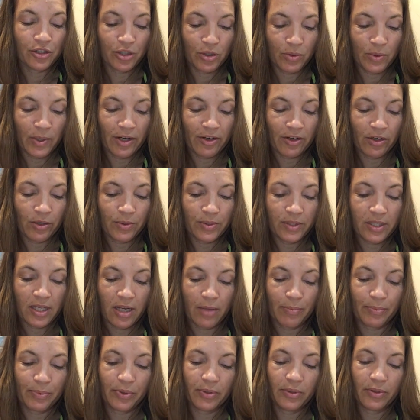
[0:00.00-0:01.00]
two arrows
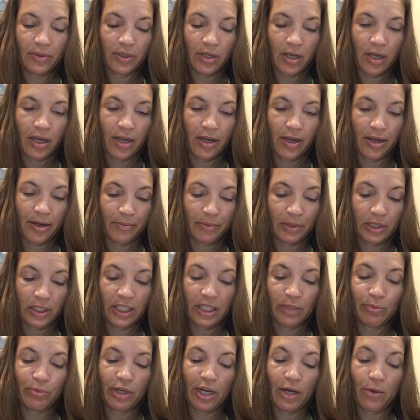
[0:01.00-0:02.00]
up.
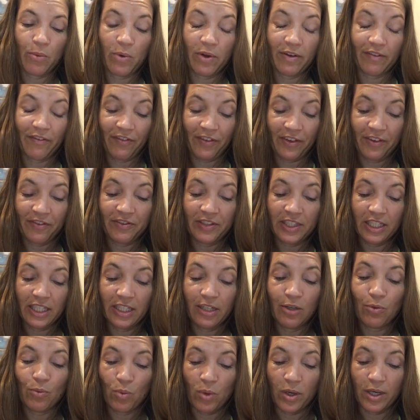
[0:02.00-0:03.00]
Libre
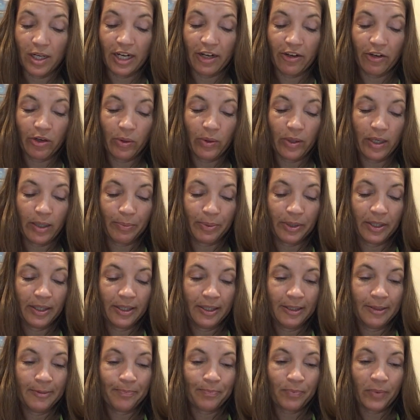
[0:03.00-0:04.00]
150, one arrow up.
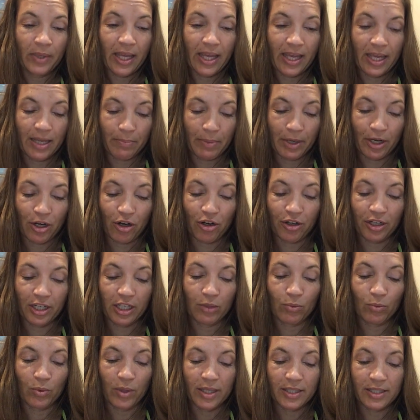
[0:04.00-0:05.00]
And my
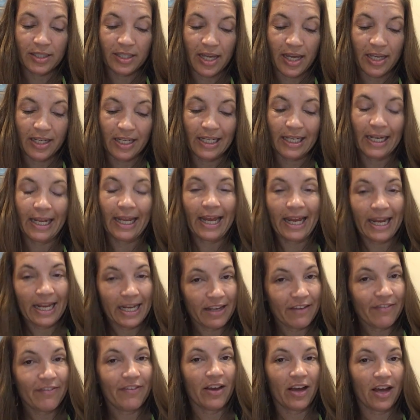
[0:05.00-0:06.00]
Guardian was at an
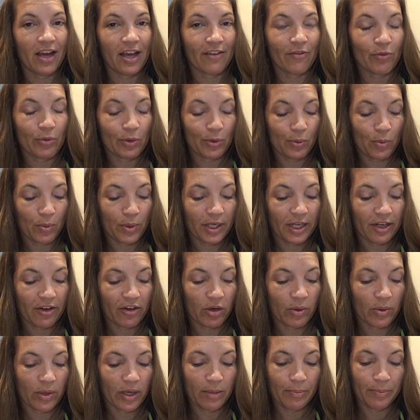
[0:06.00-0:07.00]
85 with one
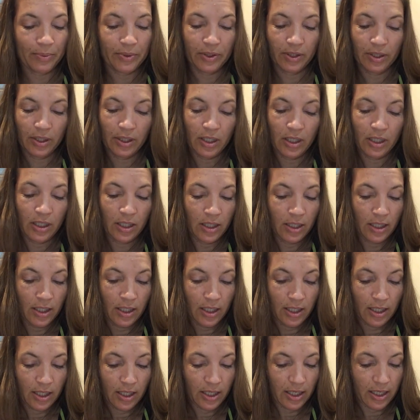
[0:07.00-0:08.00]
arrow up.
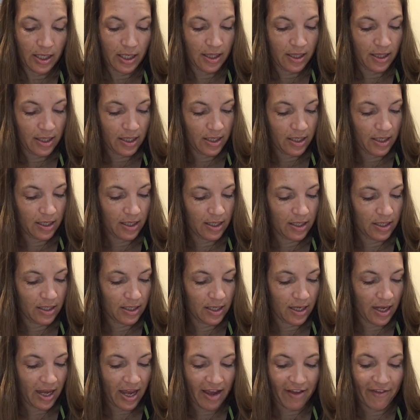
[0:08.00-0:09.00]
And
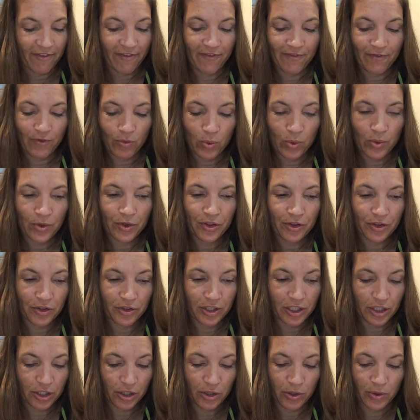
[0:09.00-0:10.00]
then at
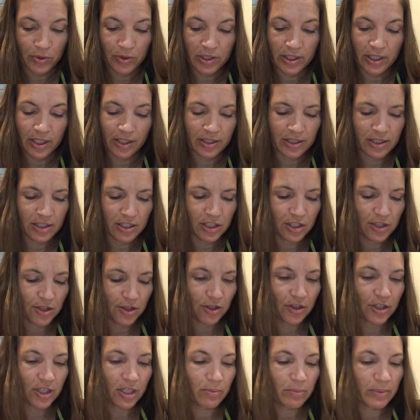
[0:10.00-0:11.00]
4:32, so now this is
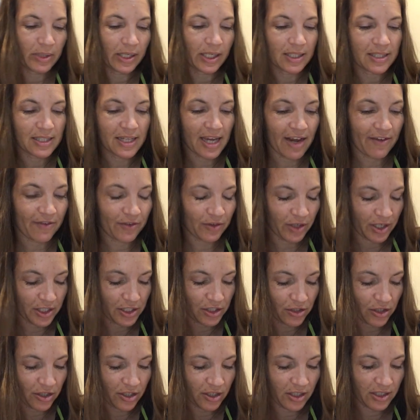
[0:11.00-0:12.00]
30 minutes after I
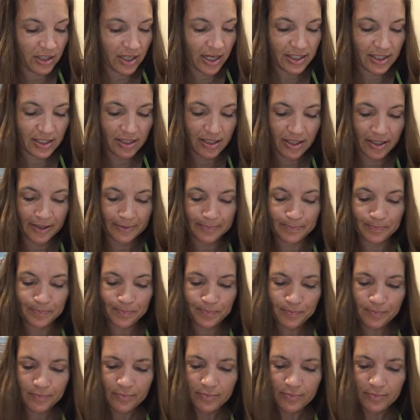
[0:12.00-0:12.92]
started the testing,